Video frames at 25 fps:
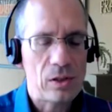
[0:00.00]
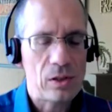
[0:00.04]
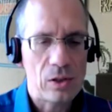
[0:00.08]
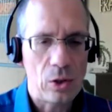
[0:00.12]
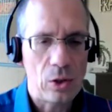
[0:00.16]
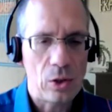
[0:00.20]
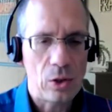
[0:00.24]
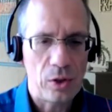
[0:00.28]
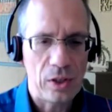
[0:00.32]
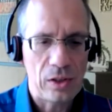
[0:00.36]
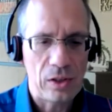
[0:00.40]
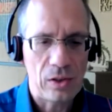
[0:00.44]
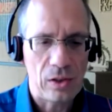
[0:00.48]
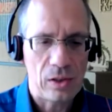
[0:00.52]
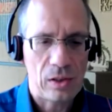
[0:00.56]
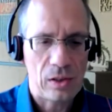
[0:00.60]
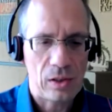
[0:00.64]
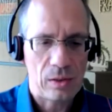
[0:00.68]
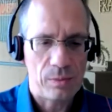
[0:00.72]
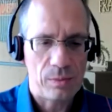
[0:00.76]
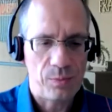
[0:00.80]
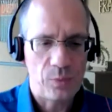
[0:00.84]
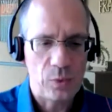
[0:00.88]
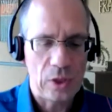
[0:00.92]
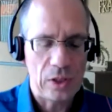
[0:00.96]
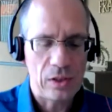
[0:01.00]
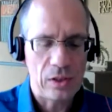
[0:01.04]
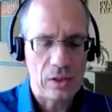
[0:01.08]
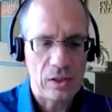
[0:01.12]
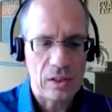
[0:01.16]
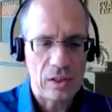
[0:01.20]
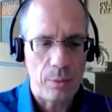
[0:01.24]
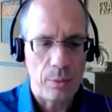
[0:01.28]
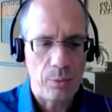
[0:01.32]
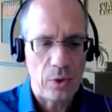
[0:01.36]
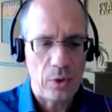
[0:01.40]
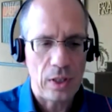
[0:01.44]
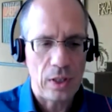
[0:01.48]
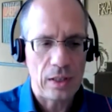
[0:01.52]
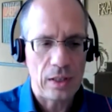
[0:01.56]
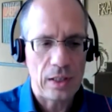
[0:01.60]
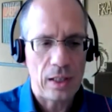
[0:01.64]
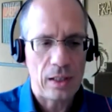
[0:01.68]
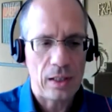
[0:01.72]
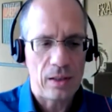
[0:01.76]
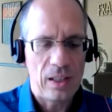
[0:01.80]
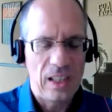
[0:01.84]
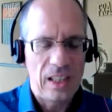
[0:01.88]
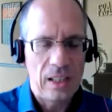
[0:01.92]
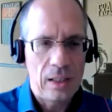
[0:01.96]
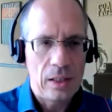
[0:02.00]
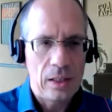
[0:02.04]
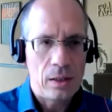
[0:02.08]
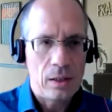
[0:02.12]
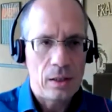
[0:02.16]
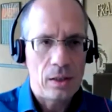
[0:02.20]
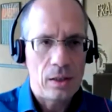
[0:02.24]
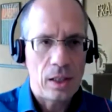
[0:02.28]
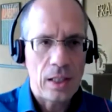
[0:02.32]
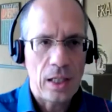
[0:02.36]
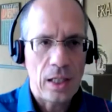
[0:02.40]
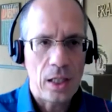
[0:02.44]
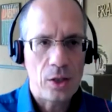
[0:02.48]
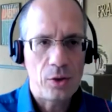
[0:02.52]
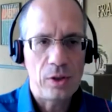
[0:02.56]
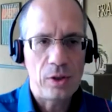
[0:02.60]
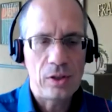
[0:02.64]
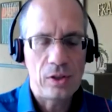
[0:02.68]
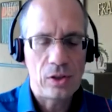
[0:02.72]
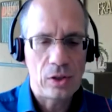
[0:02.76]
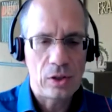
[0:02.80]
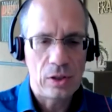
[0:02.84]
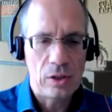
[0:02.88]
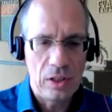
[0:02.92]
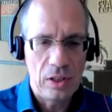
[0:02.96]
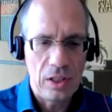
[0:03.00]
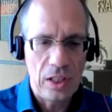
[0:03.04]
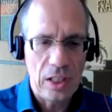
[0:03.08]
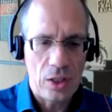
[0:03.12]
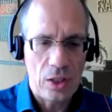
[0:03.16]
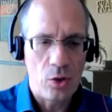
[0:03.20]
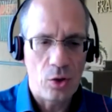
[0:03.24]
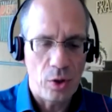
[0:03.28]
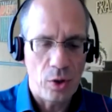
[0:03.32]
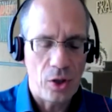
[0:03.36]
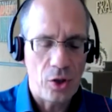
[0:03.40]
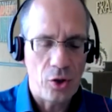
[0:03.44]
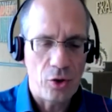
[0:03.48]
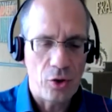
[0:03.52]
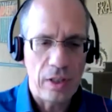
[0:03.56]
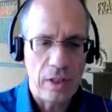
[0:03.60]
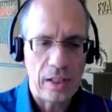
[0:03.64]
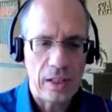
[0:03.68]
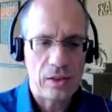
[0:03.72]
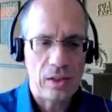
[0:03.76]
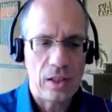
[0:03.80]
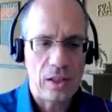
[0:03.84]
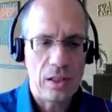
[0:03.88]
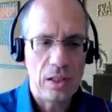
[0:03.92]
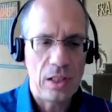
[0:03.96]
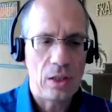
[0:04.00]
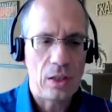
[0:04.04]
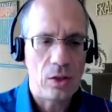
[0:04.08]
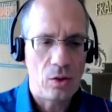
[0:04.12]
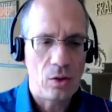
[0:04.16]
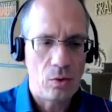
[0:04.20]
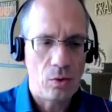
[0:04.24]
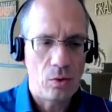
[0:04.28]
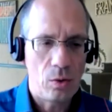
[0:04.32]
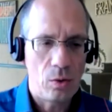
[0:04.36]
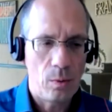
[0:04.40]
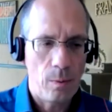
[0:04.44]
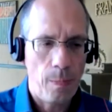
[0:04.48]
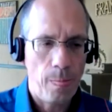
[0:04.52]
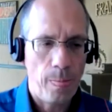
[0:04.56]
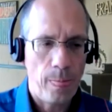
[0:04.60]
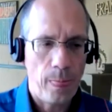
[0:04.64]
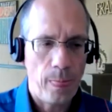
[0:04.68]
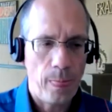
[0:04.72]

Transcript: So this is something that the countries need to address and need to